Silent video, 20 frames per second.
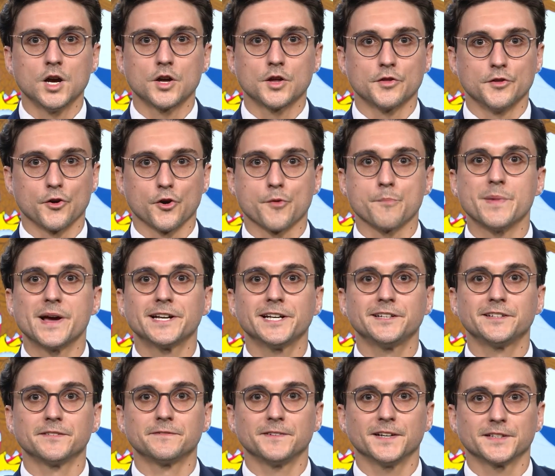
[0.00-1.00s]
There are many
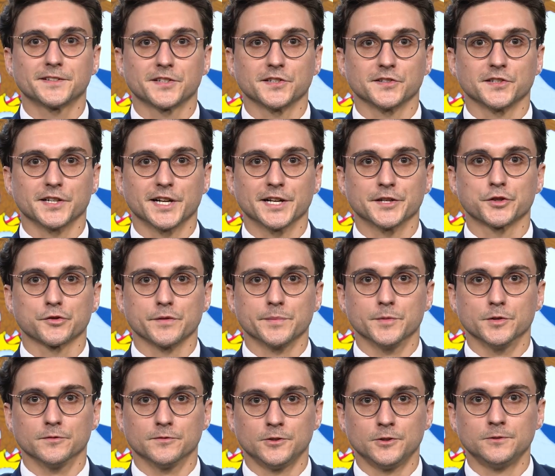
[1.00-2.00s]
defenses against
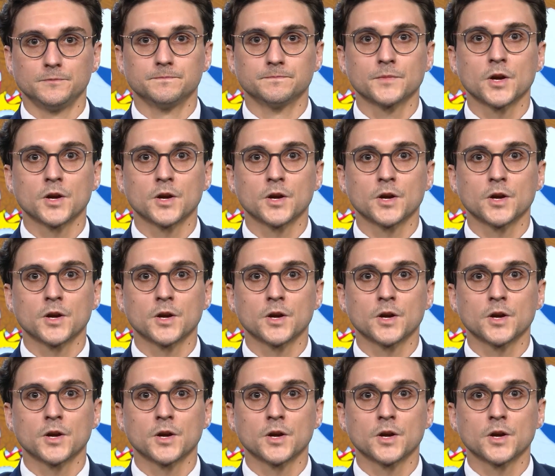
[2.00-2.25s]
removal,